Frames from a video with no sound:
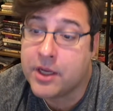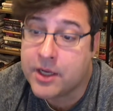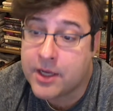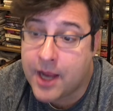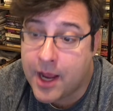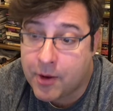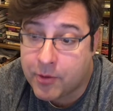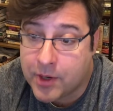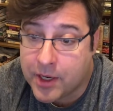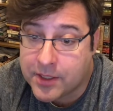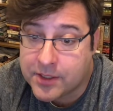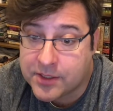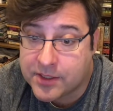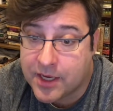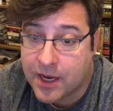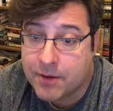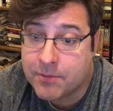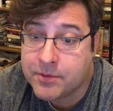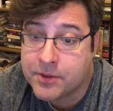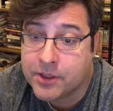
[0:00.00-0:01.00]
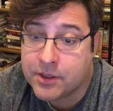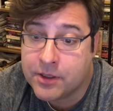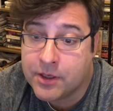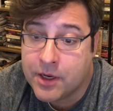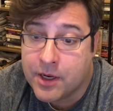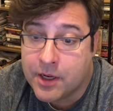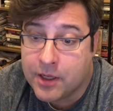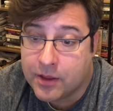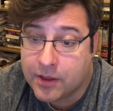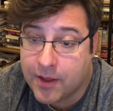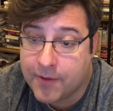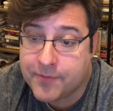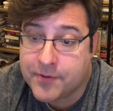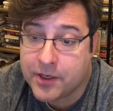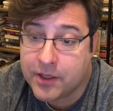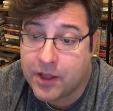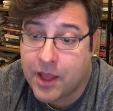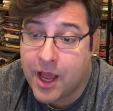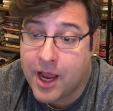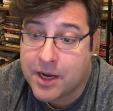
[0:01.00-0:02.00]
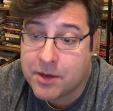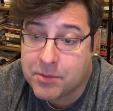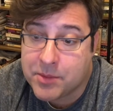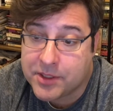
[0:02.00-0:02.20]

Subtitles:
and out I stepped and left it lying